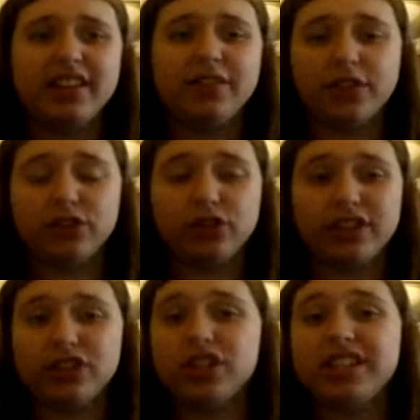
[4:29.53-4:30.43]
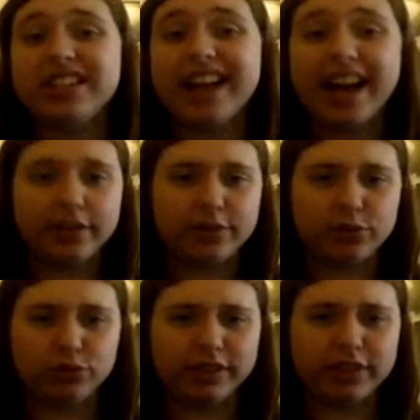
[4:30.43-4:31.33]
unfortunately she dies,
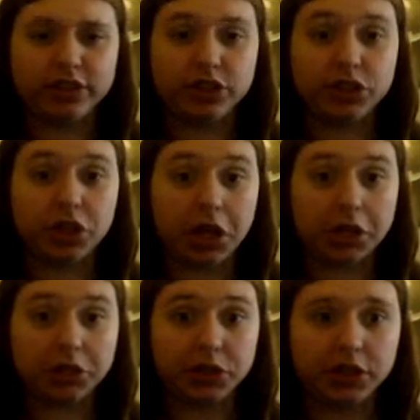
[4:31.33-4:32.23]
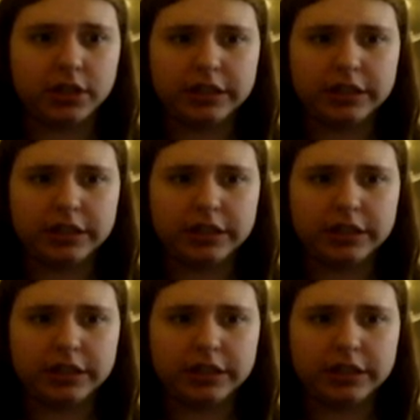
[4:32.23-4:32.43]
which really sucks.